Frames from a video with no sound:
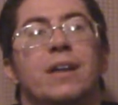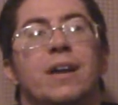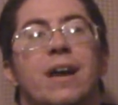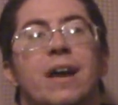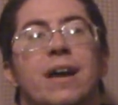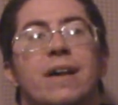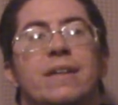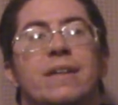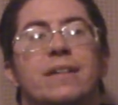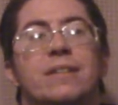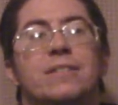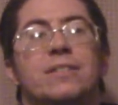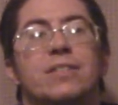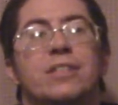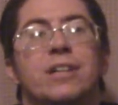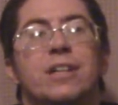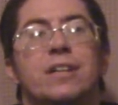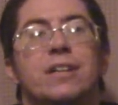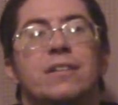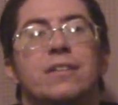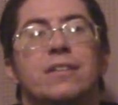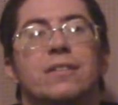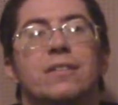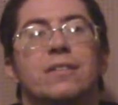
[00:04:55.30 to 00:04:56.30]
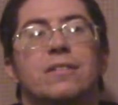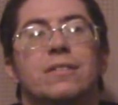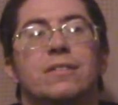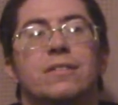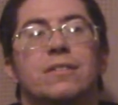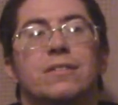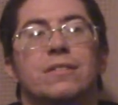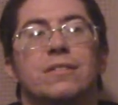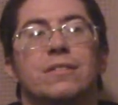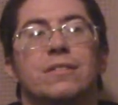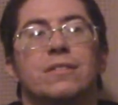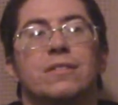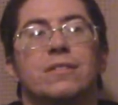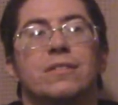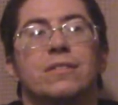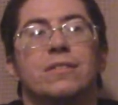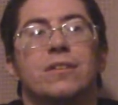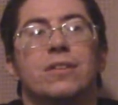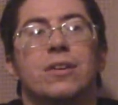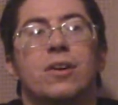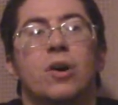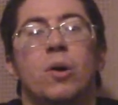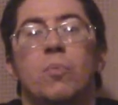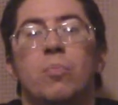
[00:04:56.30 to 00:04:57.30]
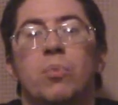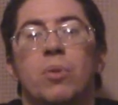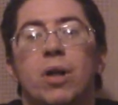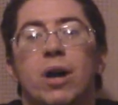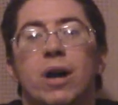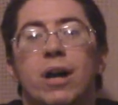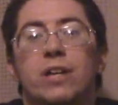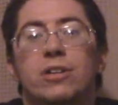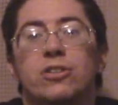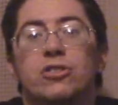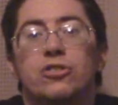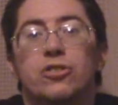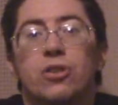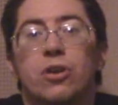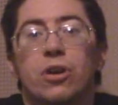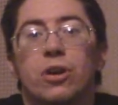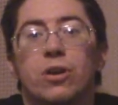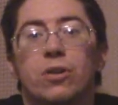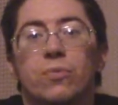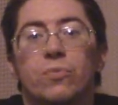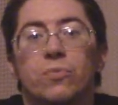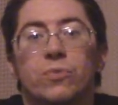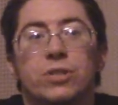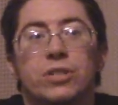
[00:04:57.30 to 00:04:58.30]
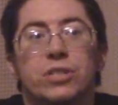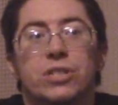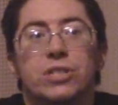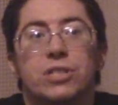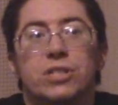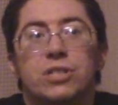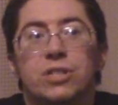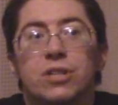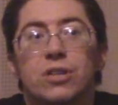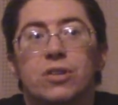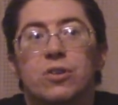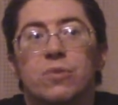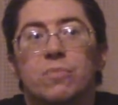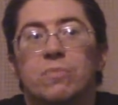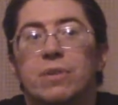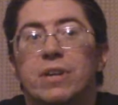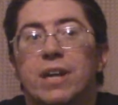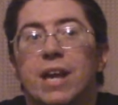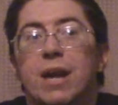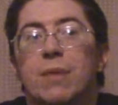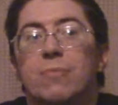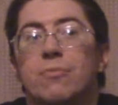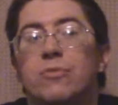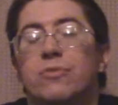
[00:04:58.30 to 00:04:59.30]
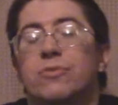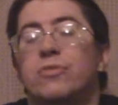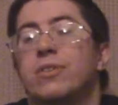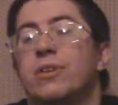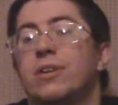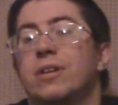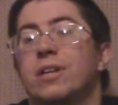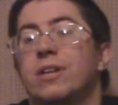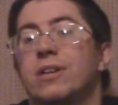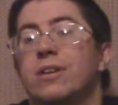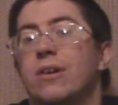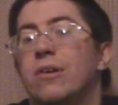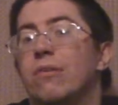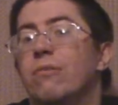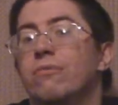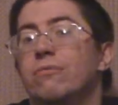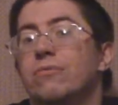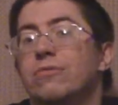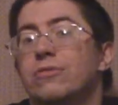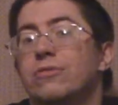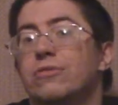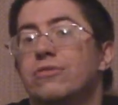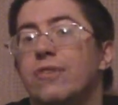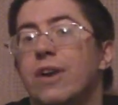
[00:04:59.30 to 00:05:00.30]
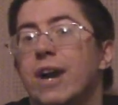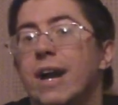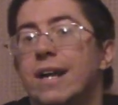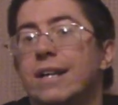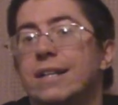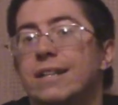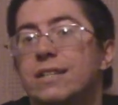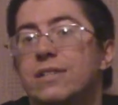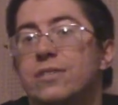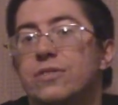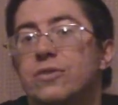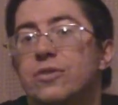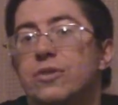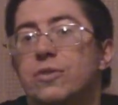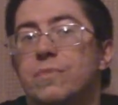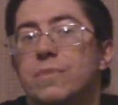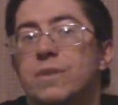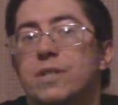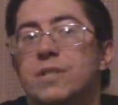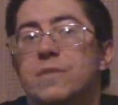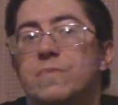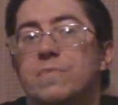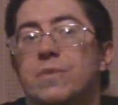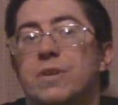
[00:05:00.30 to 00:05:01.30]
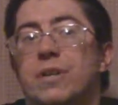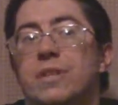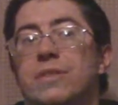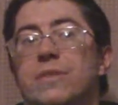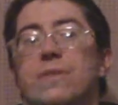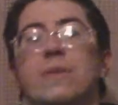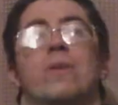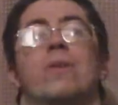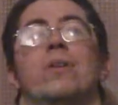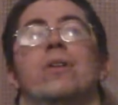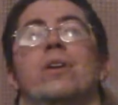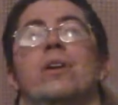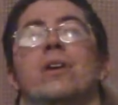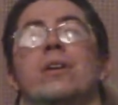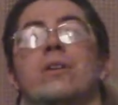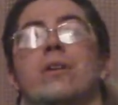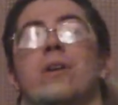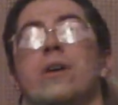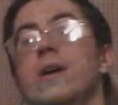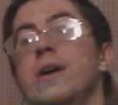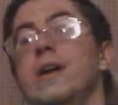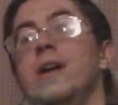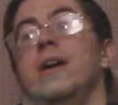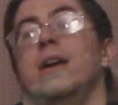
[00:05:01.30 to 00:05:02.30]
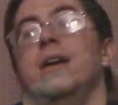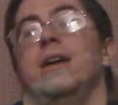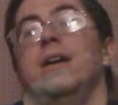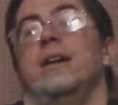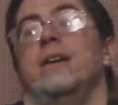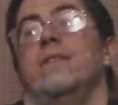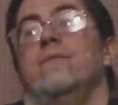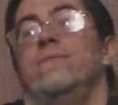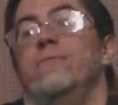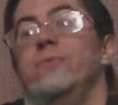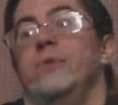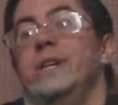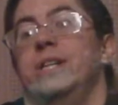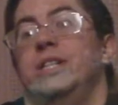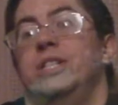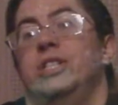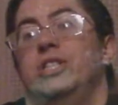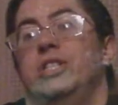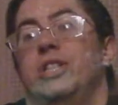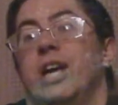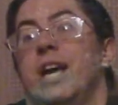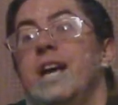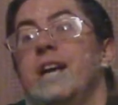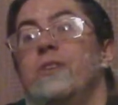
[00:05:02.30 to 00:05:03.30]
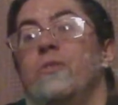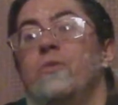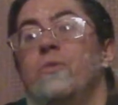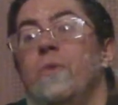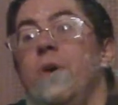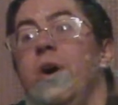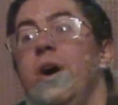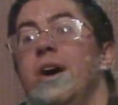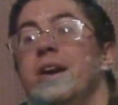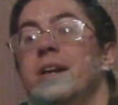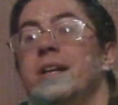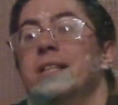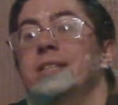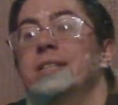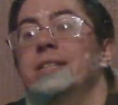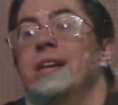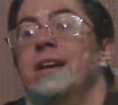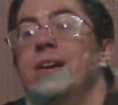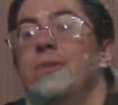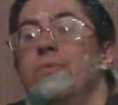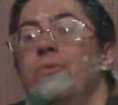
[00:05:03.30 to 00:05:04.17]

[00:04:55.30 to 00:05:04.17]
And it's like a blind shark would still be able to you know track these humans, but they're like, if we stay quiet, they